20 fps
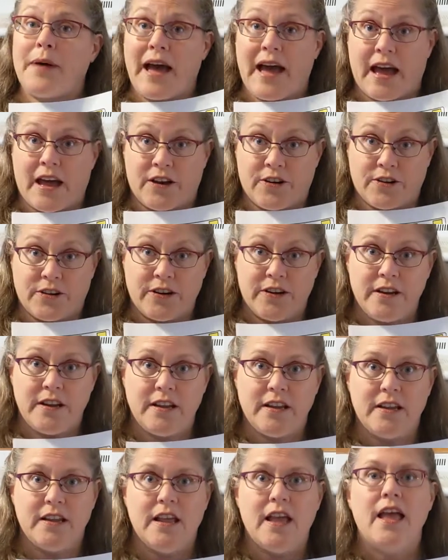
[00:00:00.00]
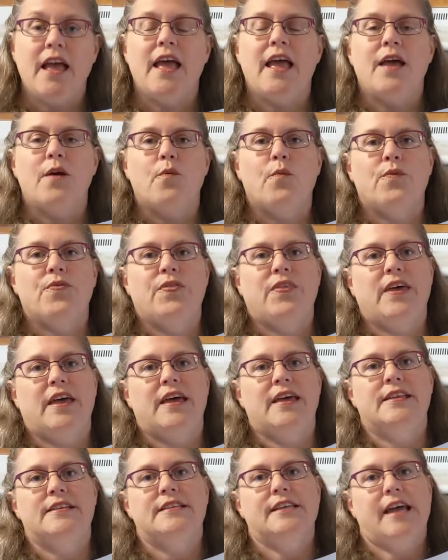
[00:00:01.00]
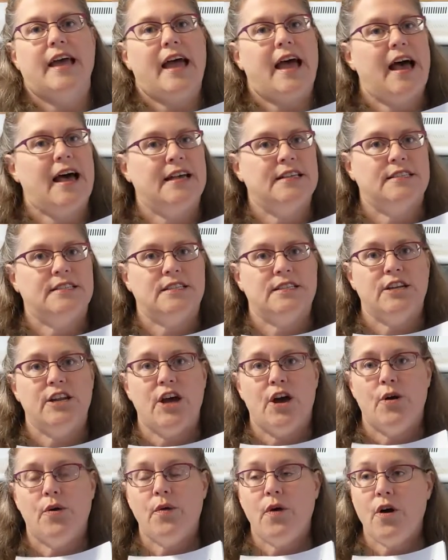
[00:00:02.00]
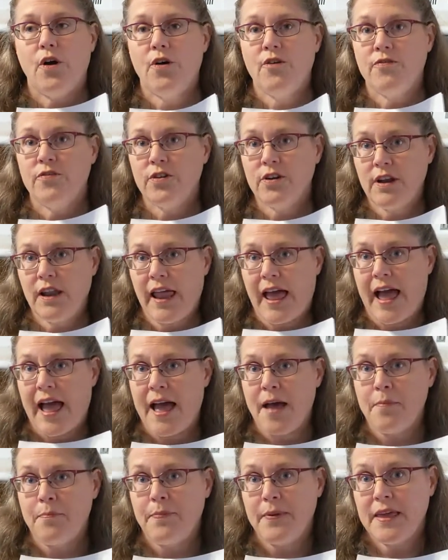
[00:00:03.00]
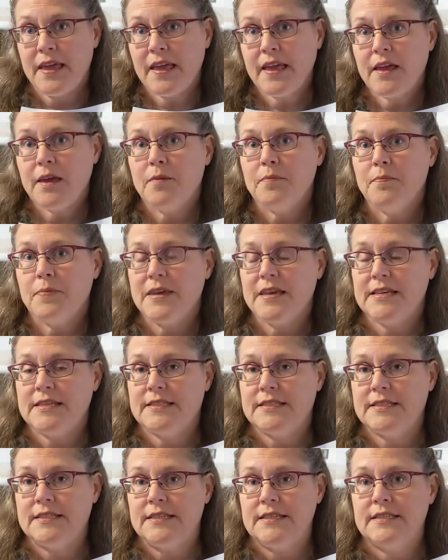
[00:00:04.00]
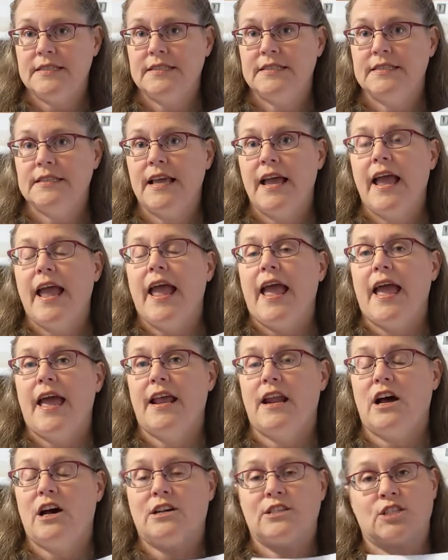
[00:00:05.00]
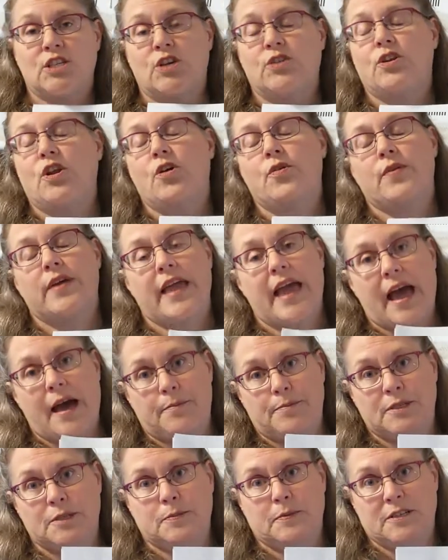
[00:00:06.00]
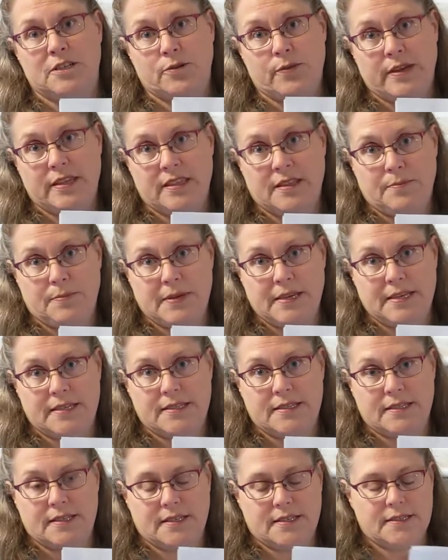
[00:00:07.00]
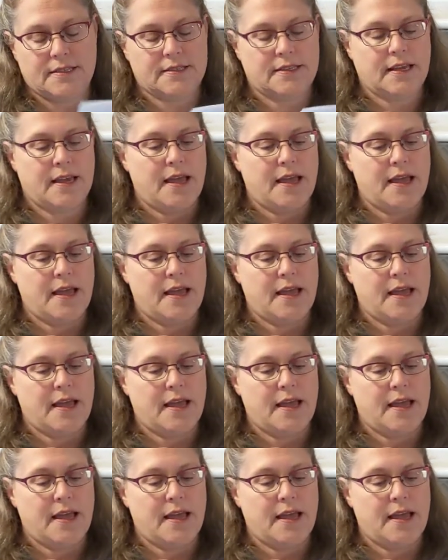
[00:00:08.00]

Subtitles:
pattern that has no overlapping pieces and also no gaps between the pieces.